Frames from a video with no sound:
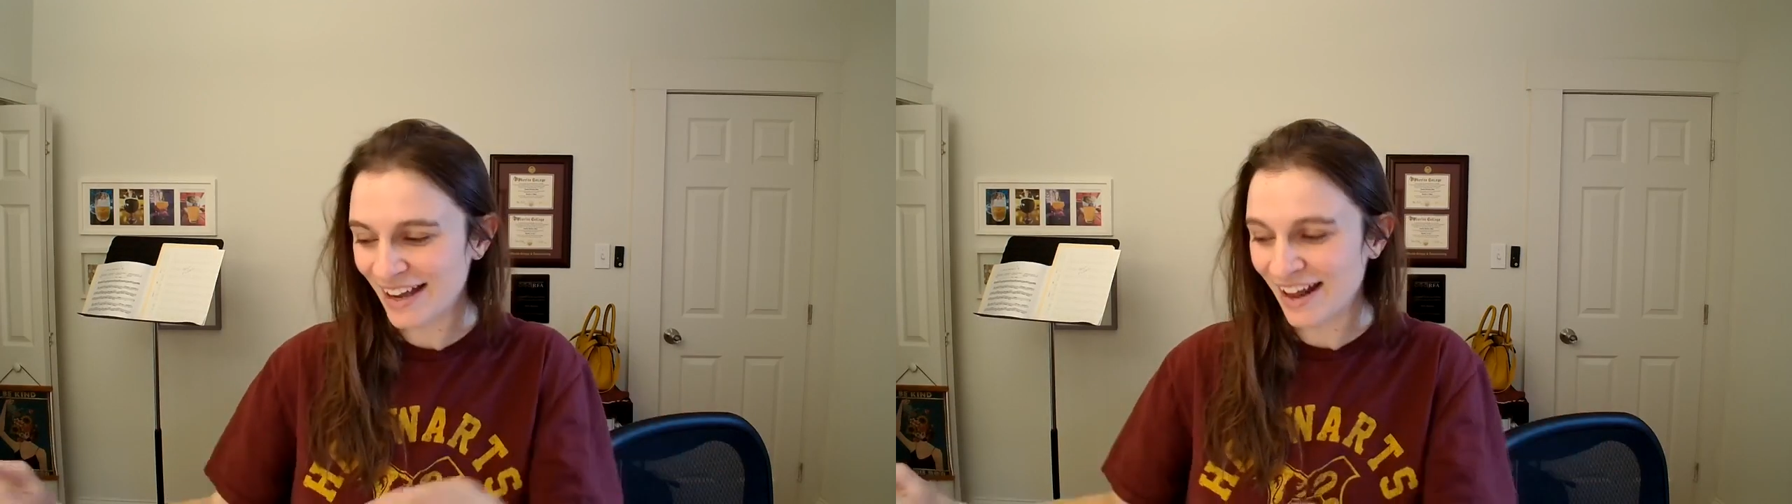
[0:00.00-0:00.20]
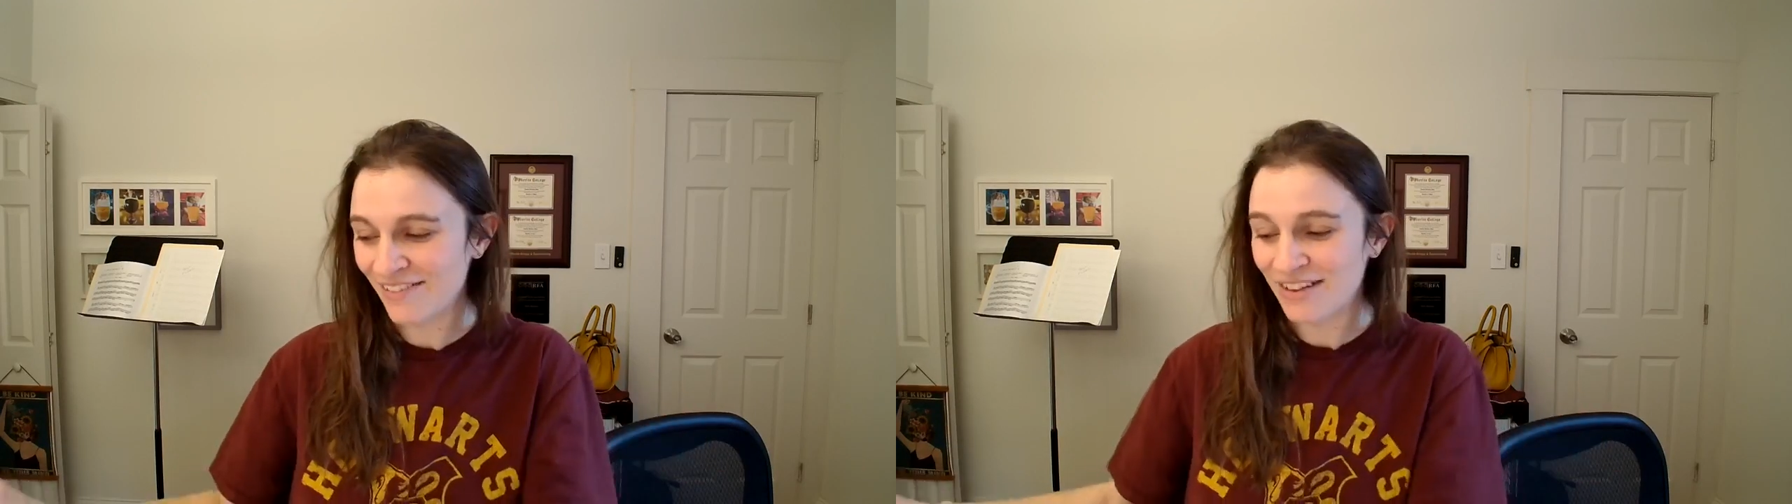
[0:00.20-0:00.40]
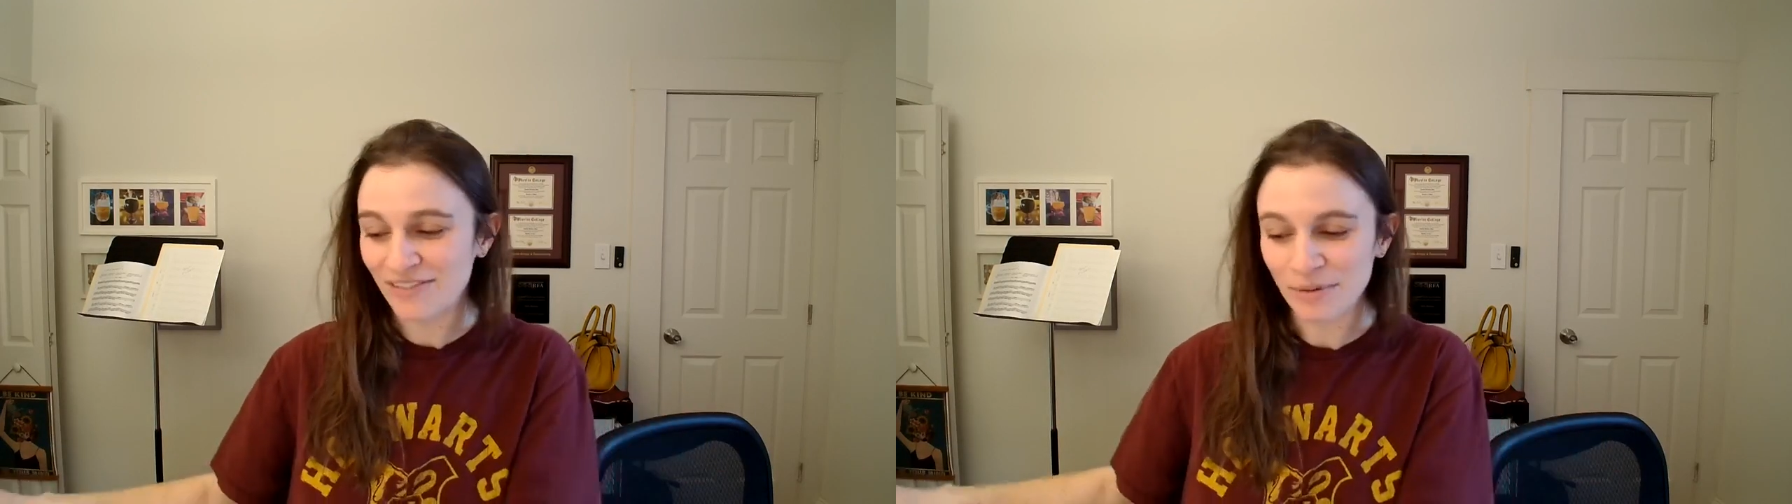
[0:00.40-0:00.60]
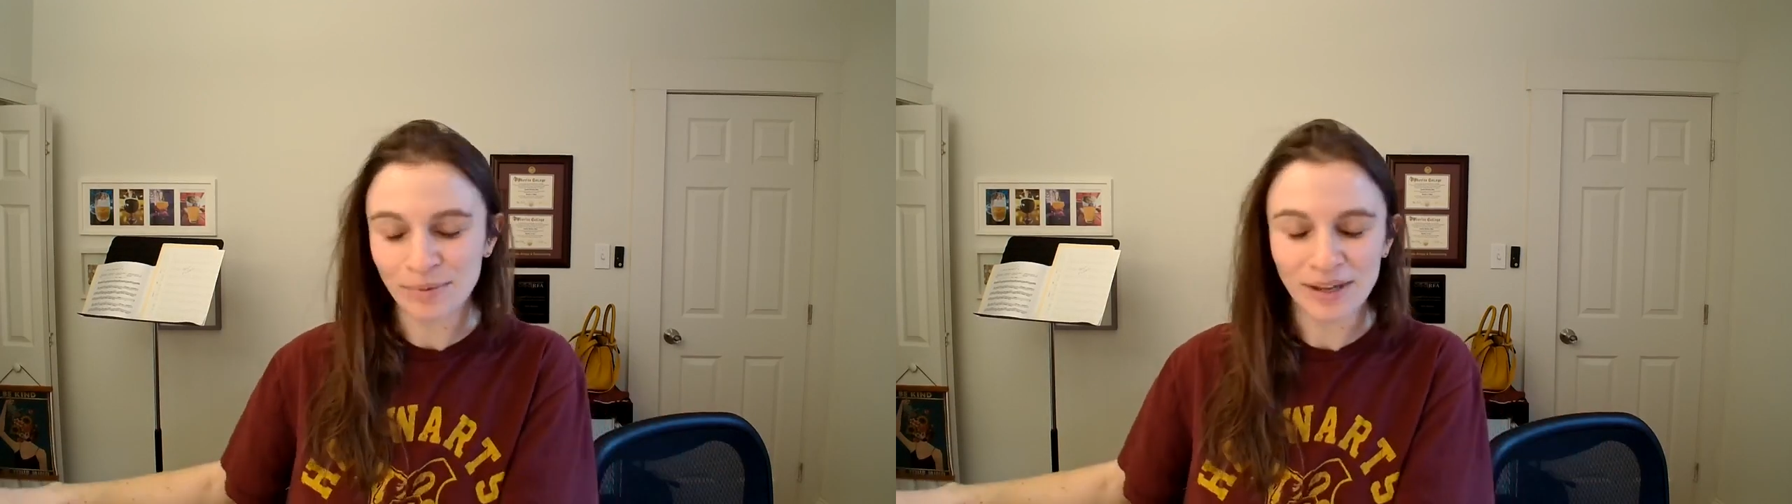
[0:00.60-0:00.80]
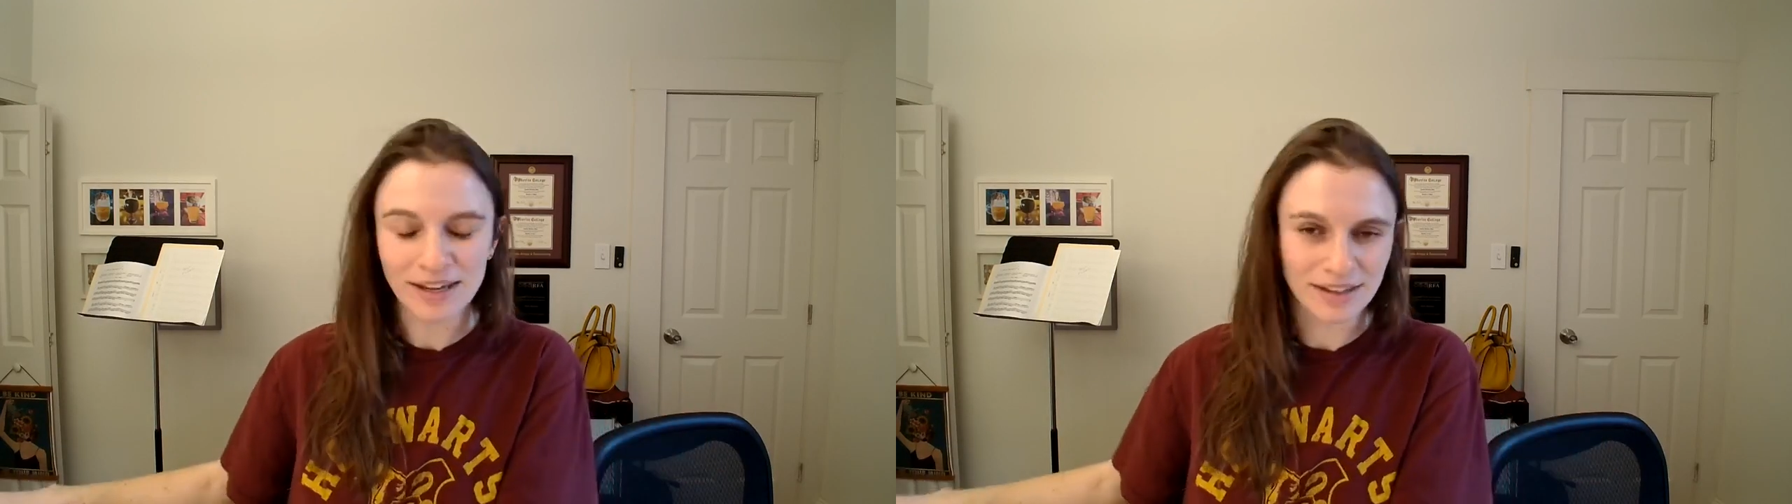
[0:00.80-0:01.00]
and I've never
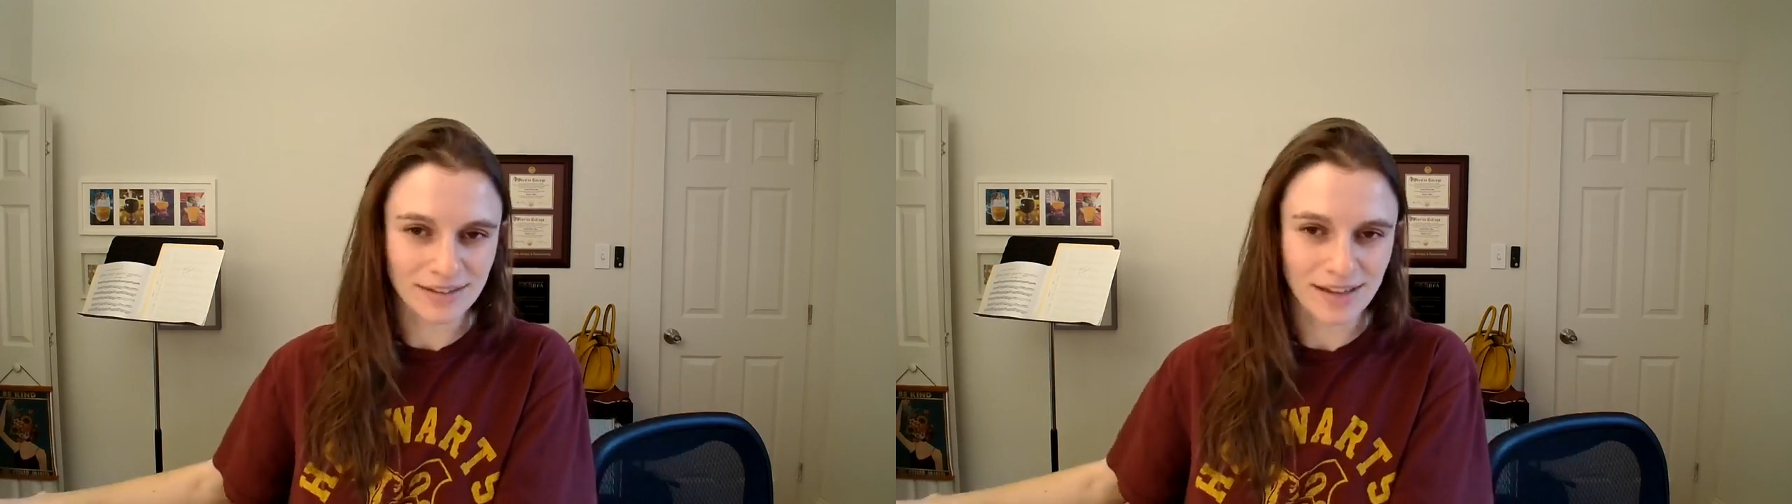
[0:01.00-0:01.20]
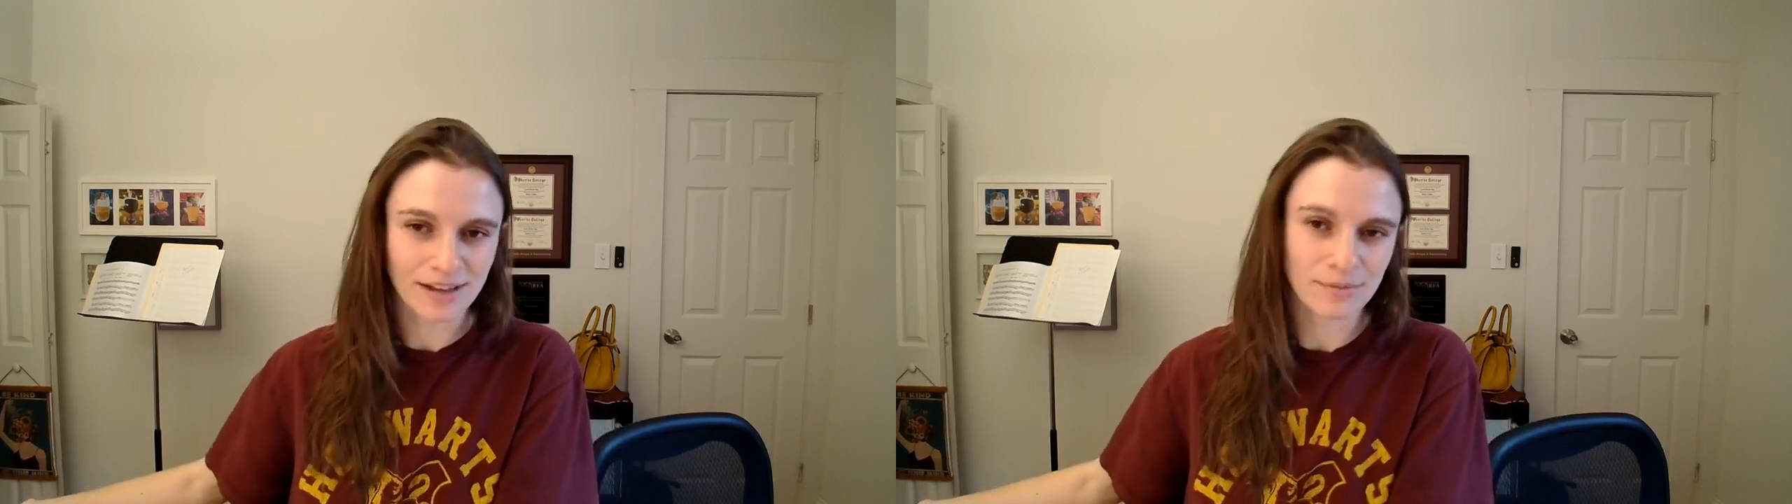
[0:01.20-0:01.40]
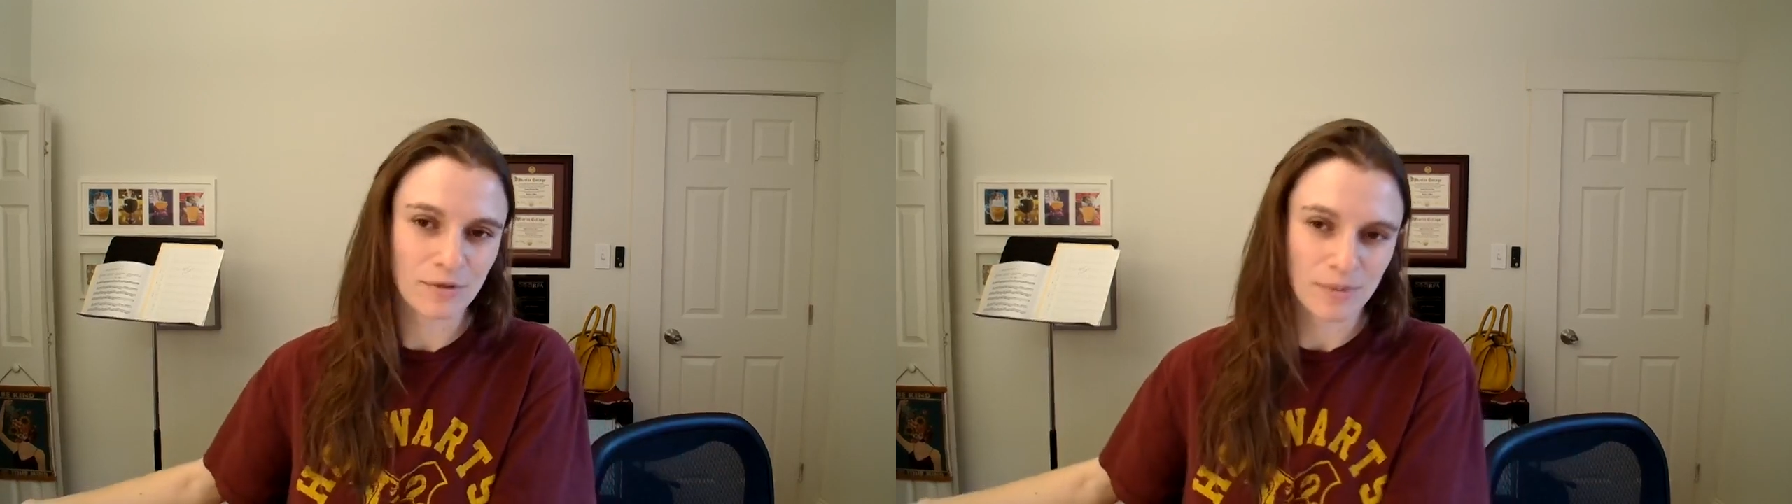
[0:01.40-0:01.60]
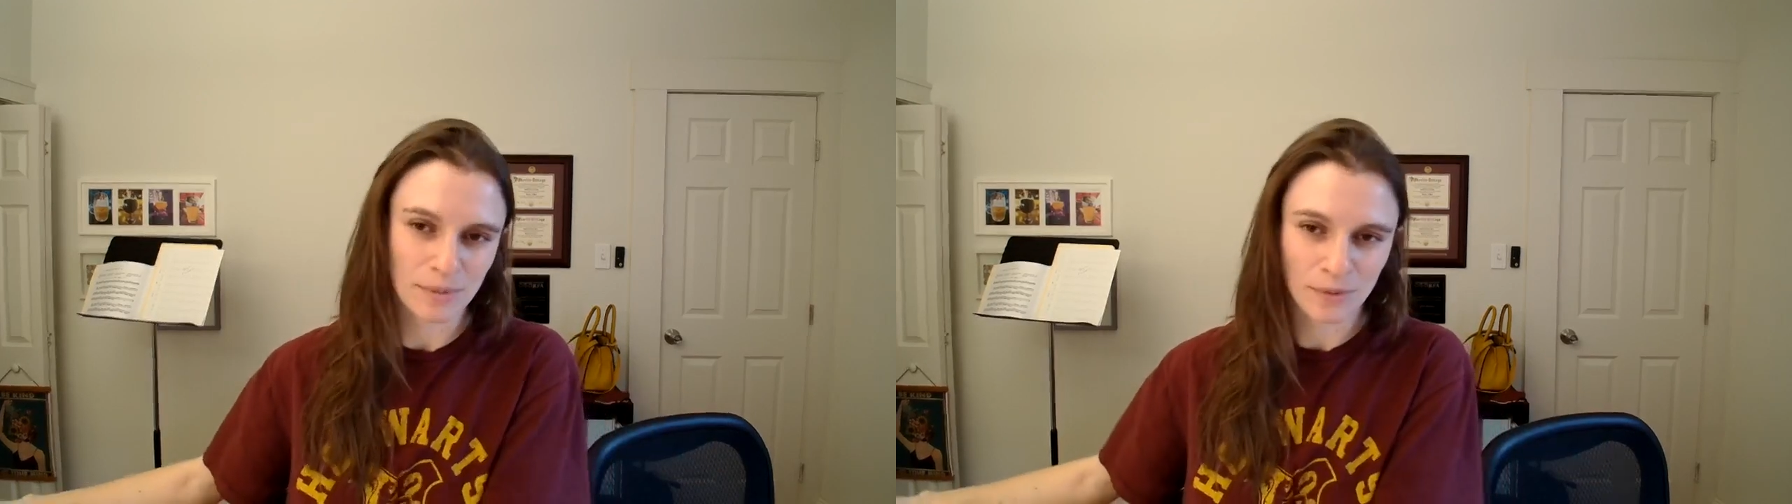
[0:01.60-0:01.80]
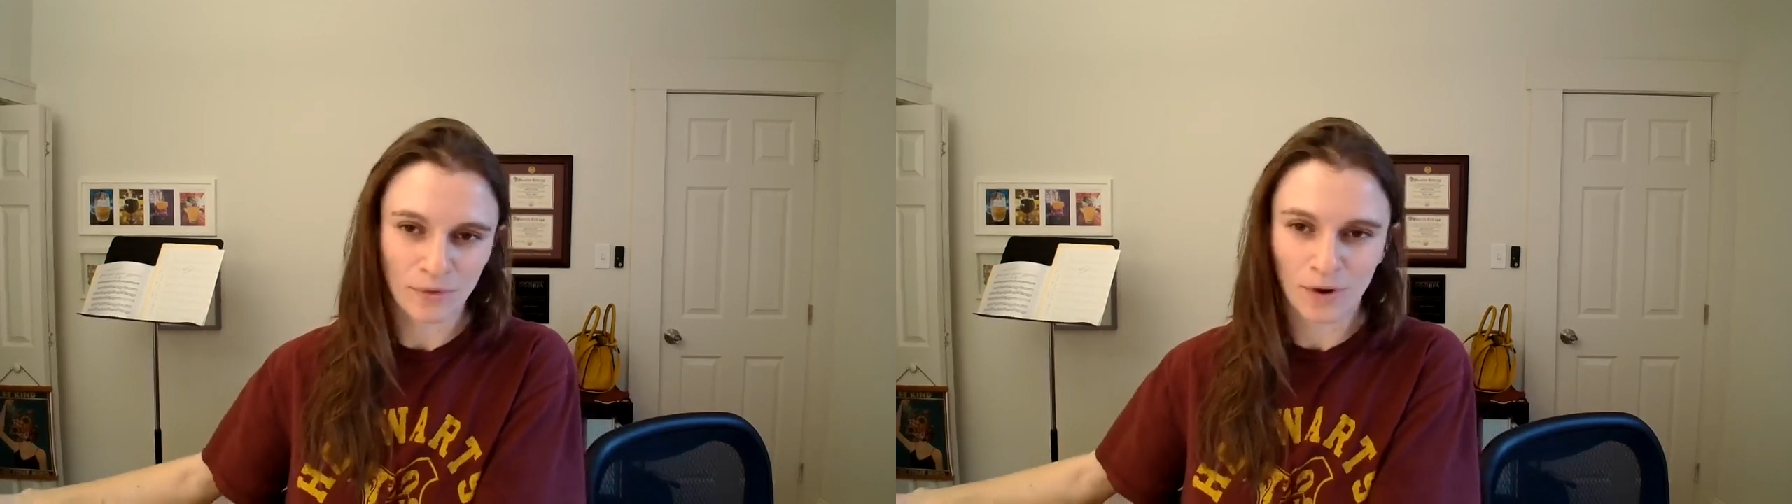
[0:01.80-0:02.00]
played this last
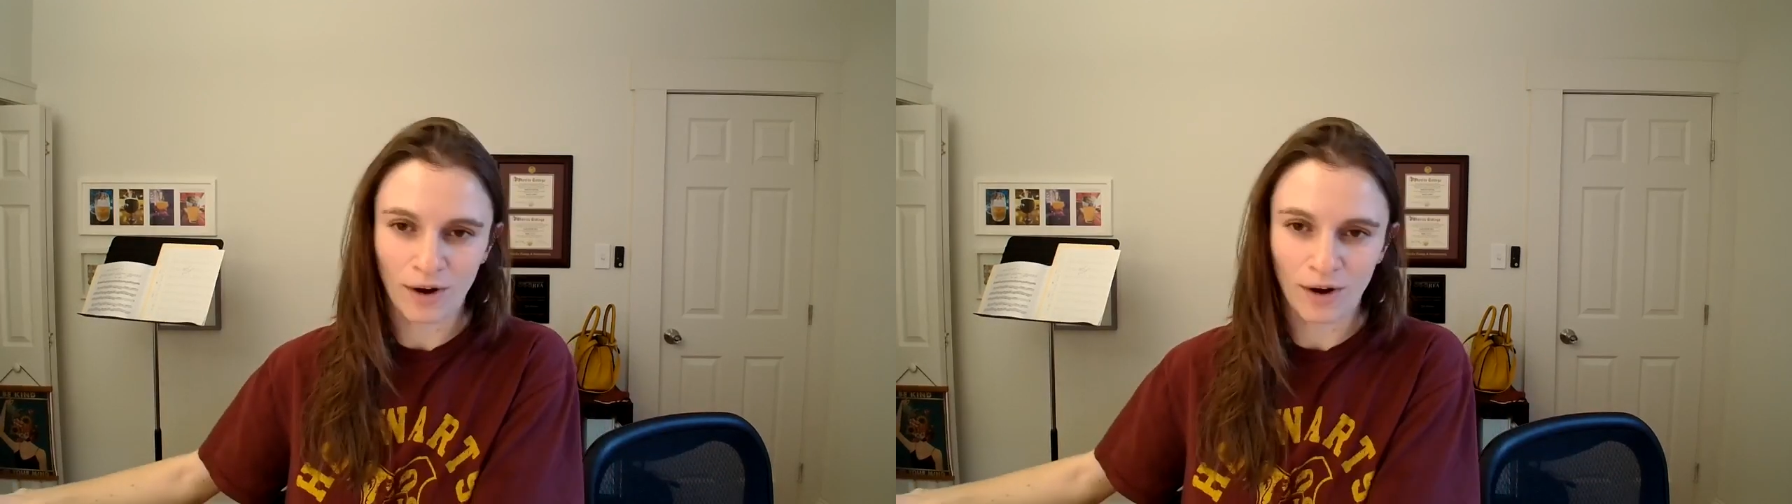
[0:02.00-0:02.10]
movement before.